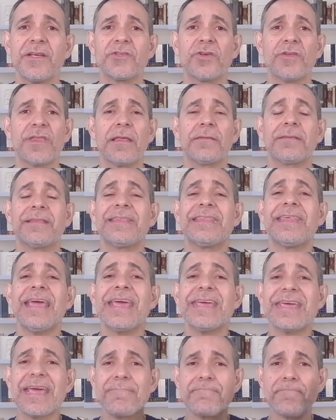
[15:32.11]
so that
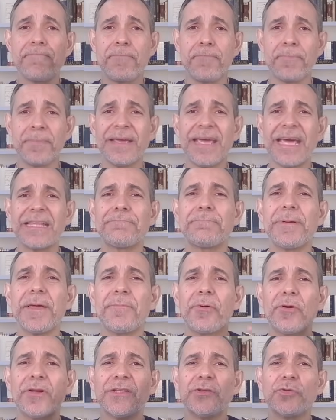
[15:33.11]
they can get
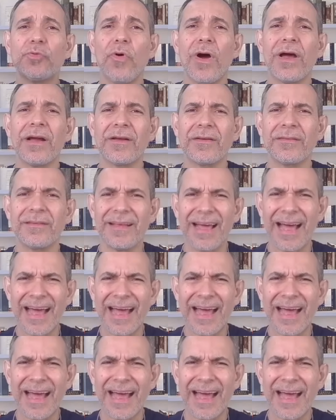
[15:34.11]
people into a